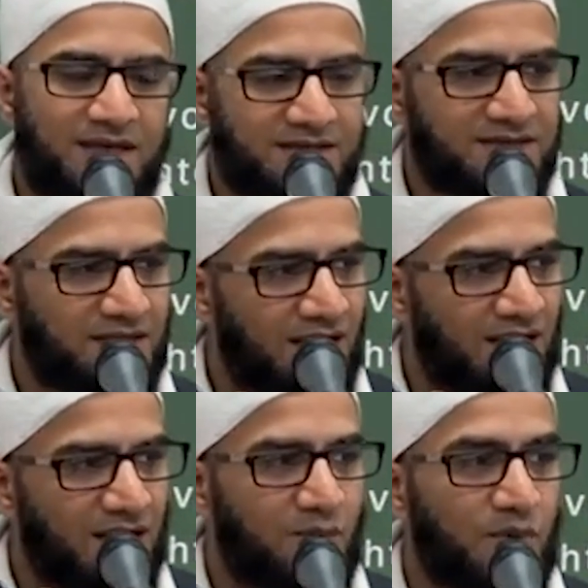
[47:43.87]
In
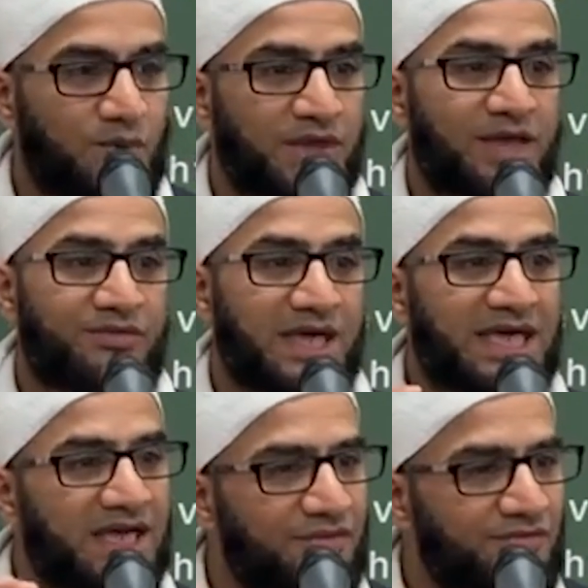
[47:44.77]
Islam, when we give
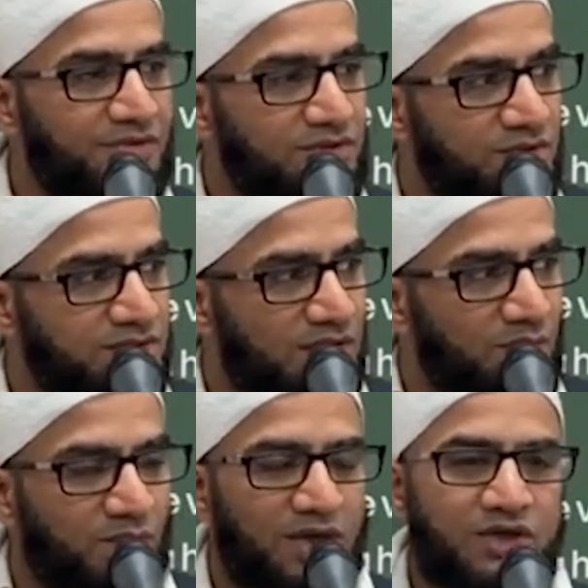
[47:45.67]
a gift to
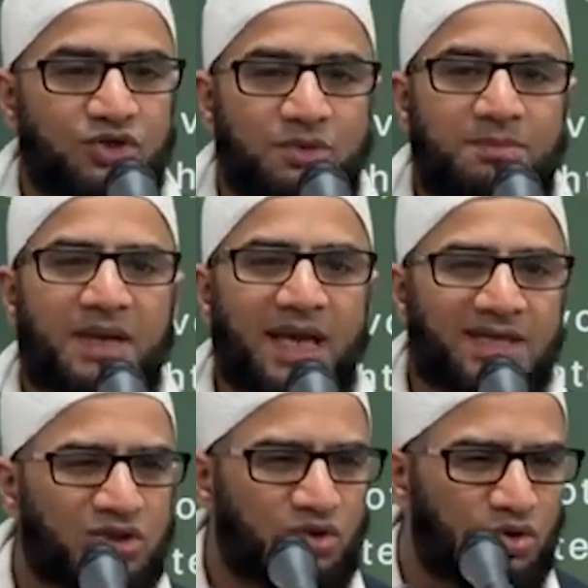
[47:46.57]
someone, it should be
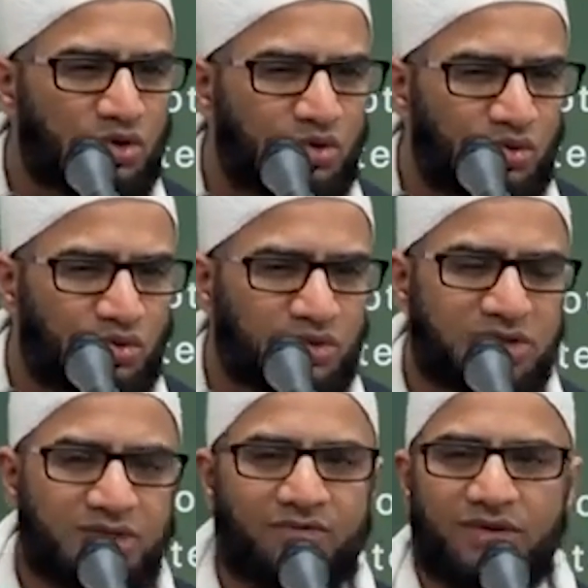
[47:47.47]

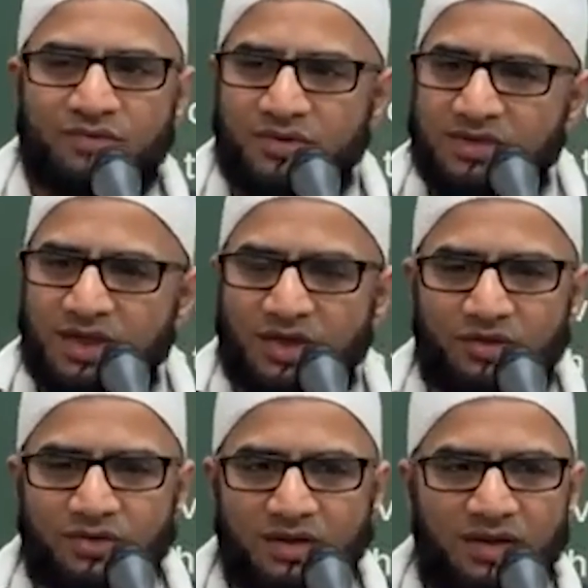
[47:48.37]
exclusively for the
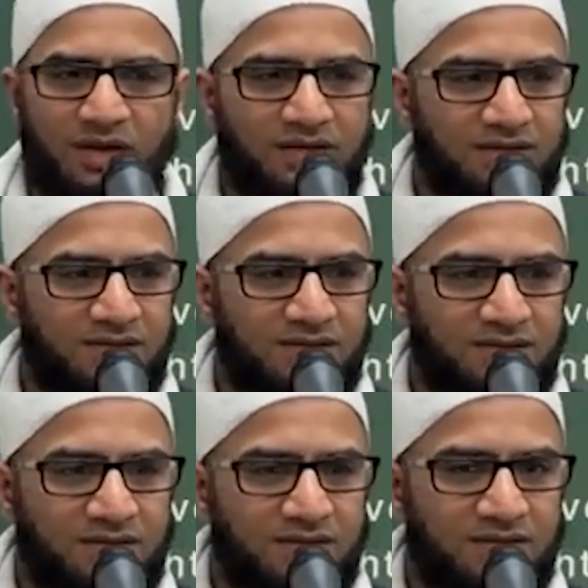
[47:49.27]
sake of Allah.
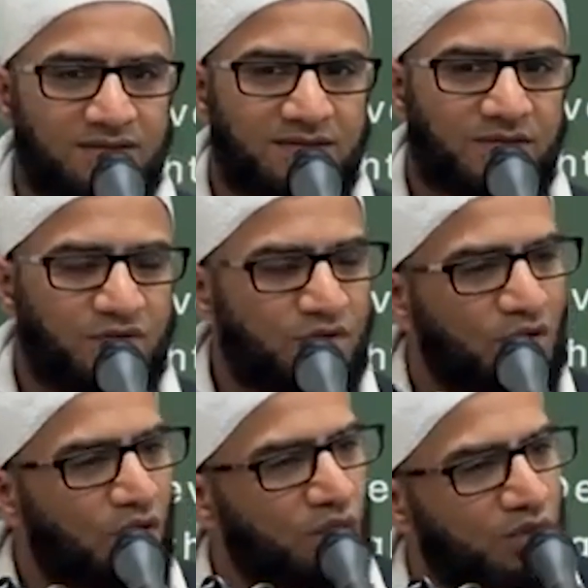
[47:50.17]

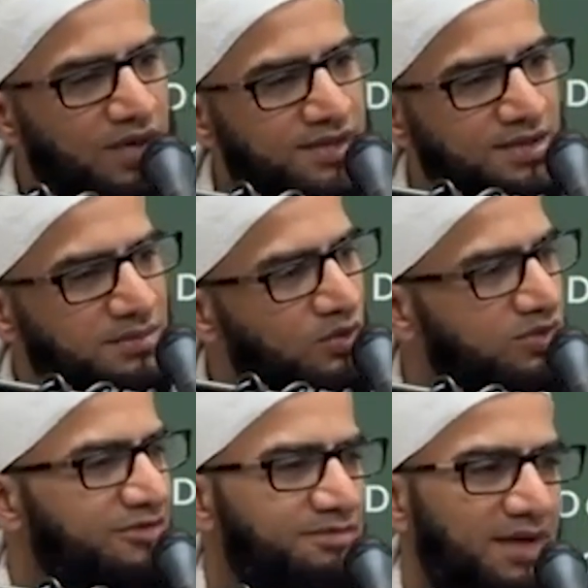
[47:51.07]
No other
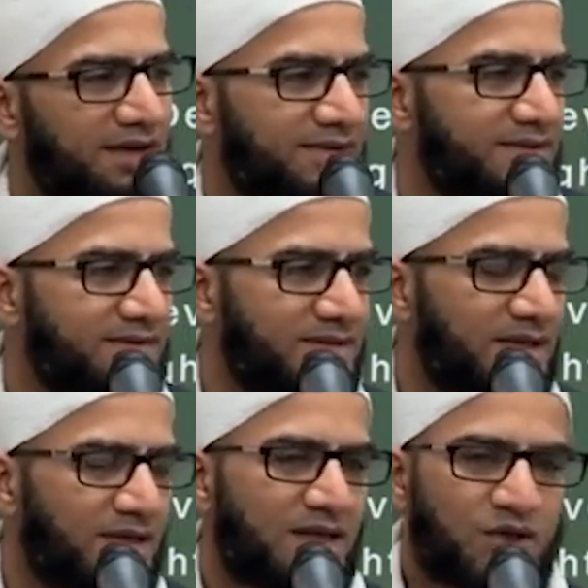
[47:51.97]
motive behind it.
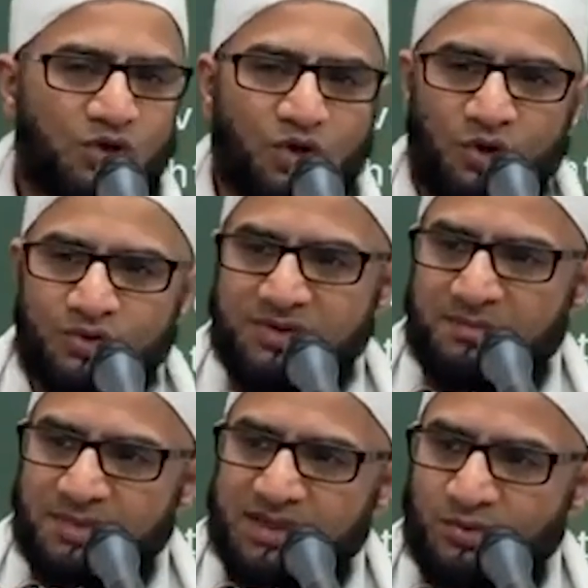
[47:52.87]
You go to
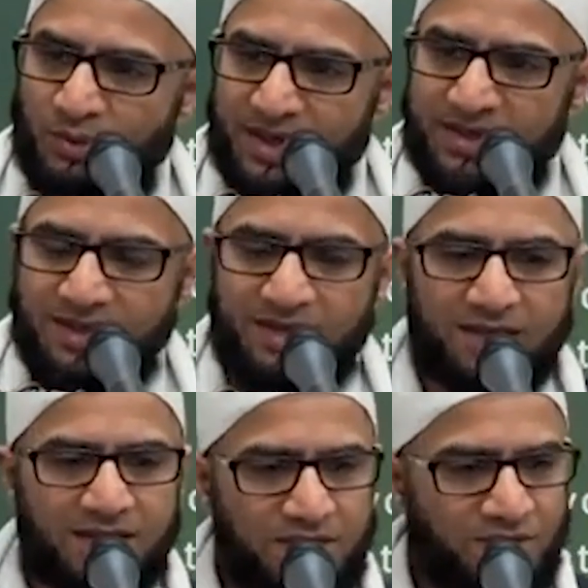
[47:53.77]
somebody's
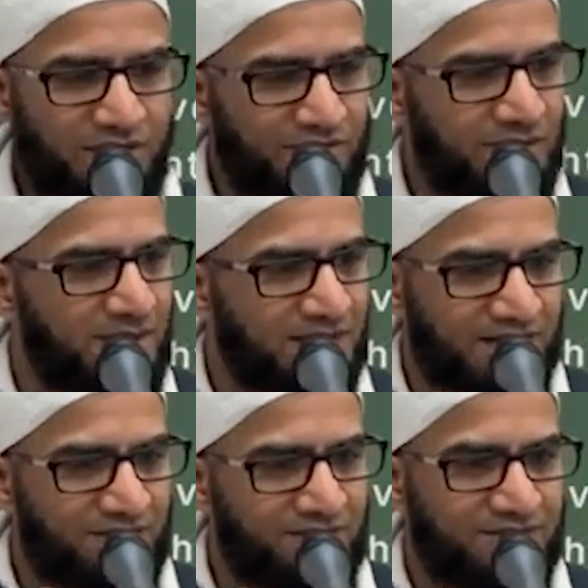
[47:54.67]
wedding, you give them a
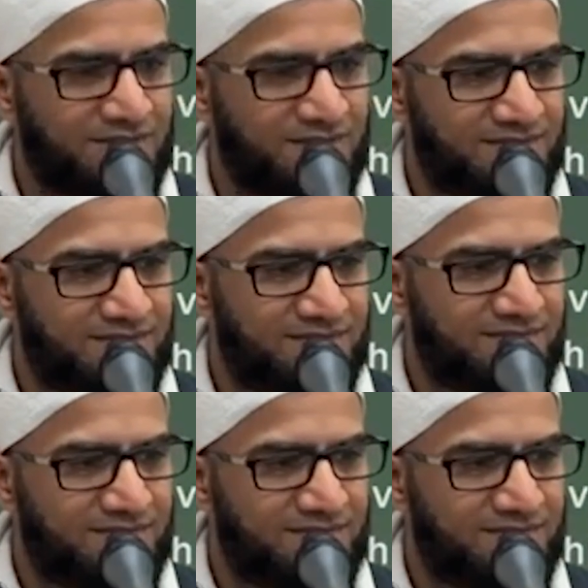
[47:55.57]
gift,